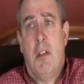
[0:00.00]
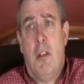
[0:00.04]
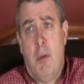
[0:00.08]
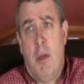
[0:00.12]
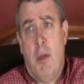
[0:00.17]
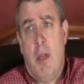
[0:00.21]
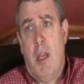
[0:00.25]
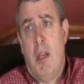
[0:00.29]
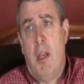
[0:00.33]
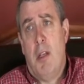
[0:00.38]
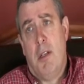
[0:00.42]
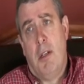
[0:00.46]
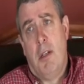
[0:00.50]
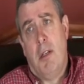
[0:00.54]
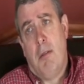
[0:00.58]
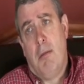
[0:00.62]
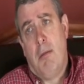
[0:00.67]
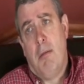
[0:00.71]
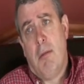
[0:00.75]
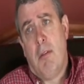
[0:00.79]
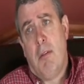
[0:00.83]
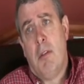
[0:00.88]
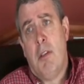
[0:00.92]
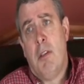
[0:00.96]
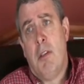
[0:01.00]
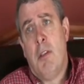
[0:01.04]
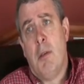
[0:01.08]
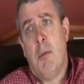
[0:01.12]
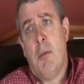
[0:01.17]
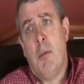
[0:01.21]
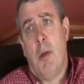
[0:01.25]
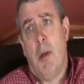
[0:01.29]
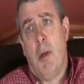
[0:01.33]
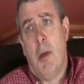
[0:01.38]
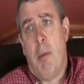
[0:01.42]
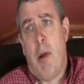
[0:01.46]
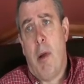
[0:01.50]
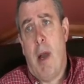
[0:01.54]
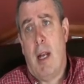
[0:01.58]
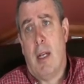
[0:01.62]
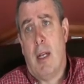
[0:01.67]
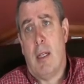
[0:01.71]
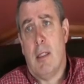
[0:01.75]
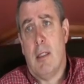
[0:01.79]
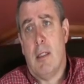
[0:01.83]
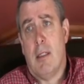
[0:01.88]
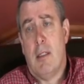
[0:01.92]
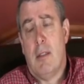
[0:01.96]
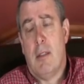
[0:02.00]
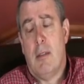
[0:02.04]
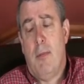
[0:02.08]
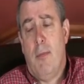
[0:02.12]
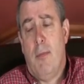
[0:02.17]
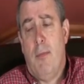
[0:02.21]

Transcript: to engage in community practice.